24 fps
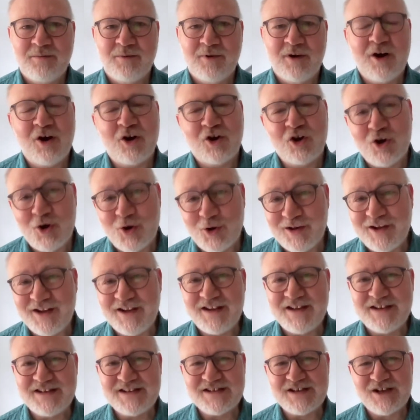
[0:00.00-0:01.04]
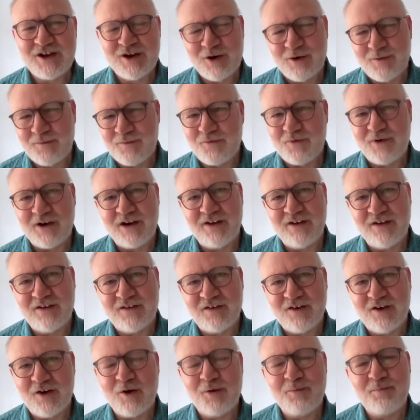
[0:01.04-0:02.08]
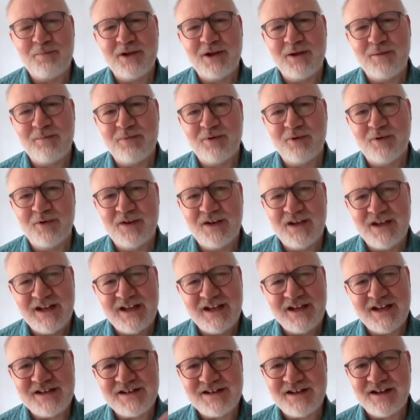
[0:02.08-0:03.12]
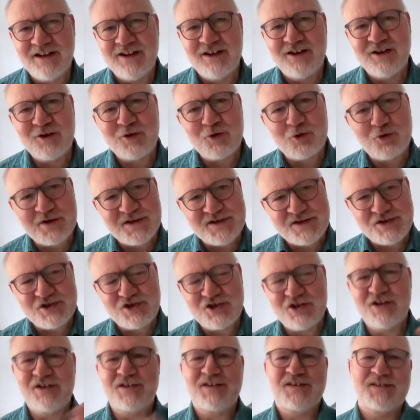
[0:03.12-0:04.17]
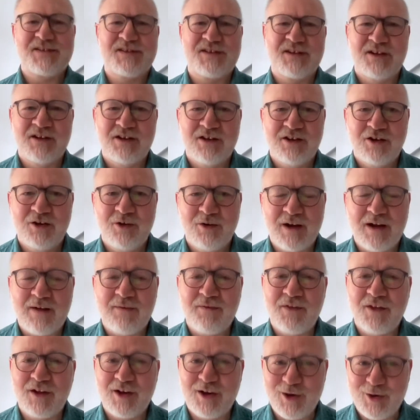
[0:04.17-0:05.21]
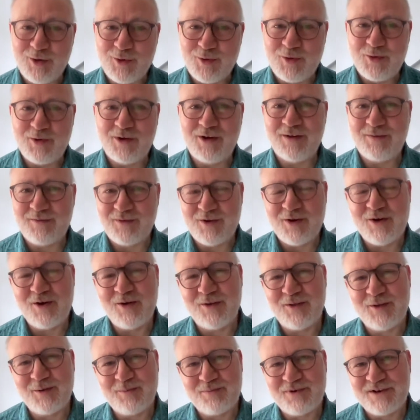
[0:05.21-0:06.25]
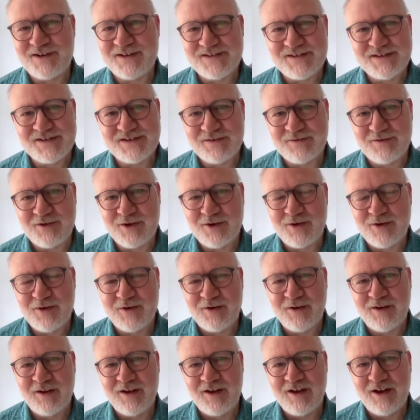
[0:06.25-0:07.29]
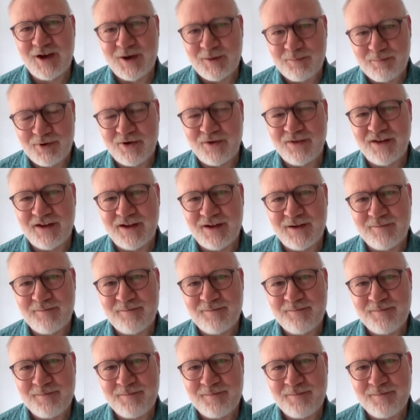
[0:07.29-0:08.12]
our colleagues, our friends, our people need Christians who have the glory of God, the presence of God, upon them.